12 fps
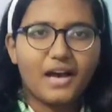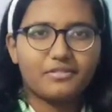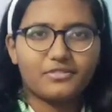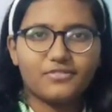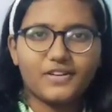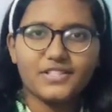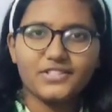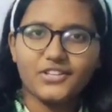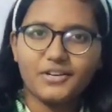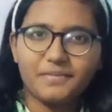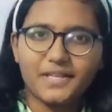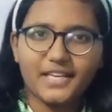Our
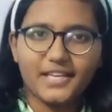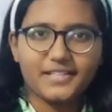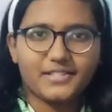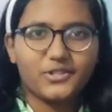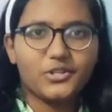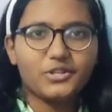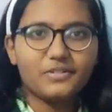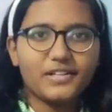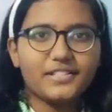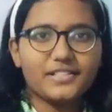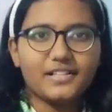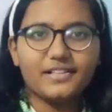first topic is
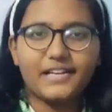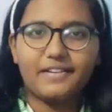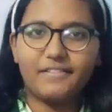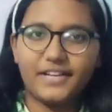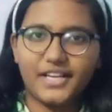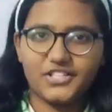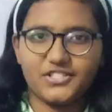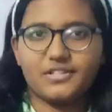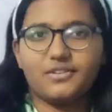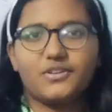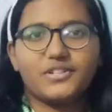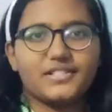universal
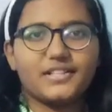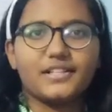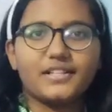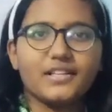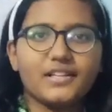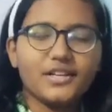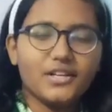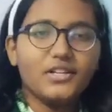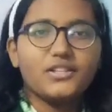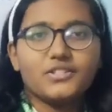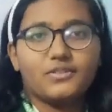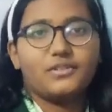gravitational constant.
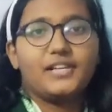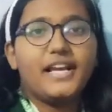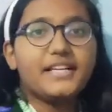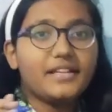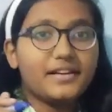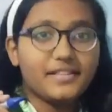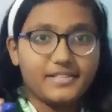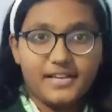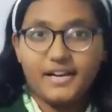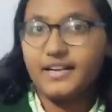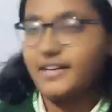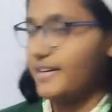So let's
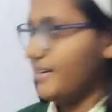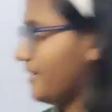understand